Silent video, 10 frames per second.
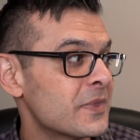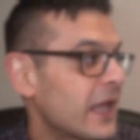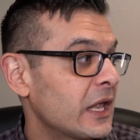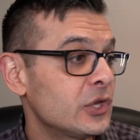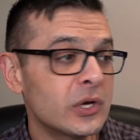
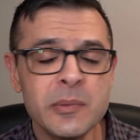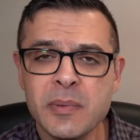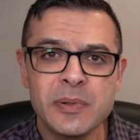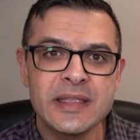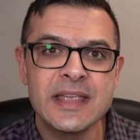And you're going to be
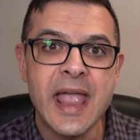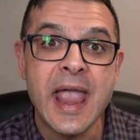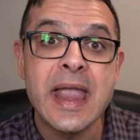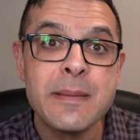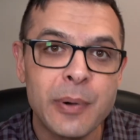playing the
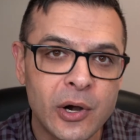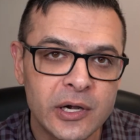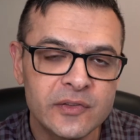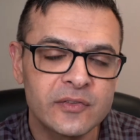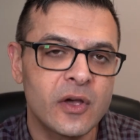A
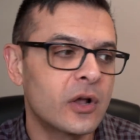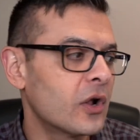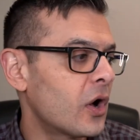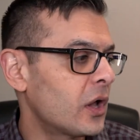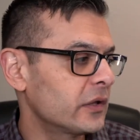parts on
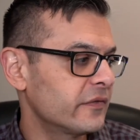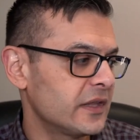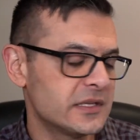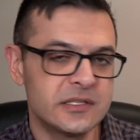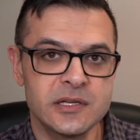all of
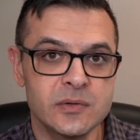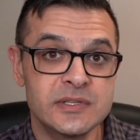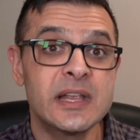these tunes,